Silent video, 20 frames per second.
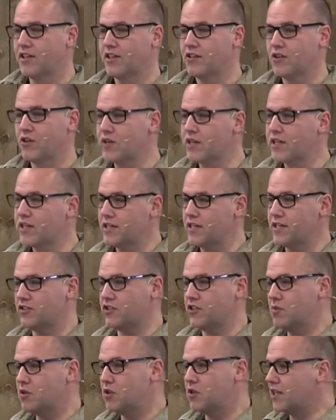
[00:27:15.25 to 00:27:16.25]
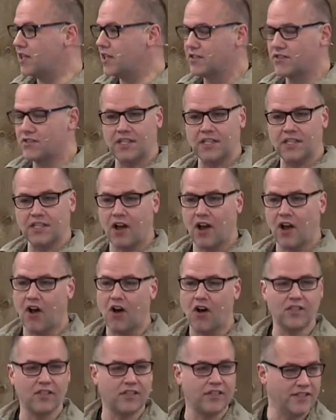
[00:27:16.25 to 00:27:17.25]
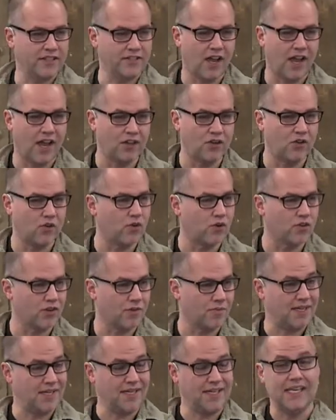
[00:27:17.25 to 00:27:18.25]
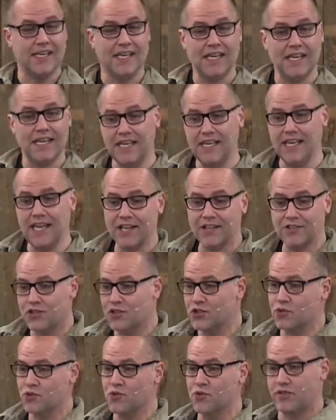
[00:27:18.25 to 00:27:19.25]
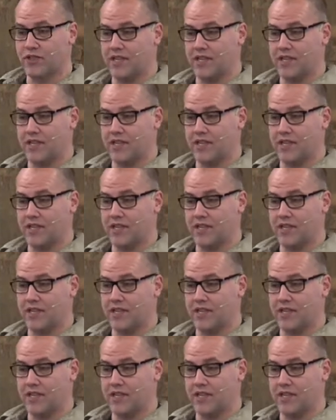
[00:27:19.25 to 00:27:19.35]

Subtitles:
going into this community and seeing all of this idol worship, and he has the truth.